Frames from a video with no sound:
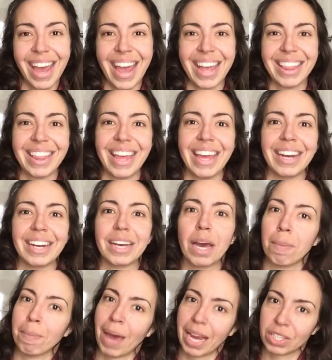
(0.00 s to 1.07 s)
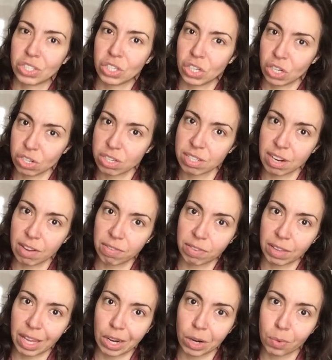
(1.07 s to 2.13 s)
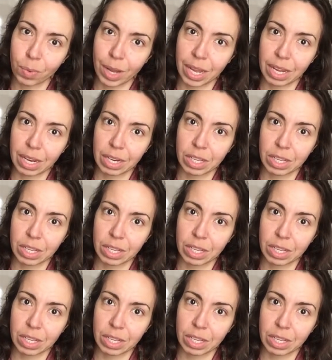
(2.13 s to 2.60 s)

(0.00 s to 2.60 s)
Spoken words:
and then come back to your stuff later when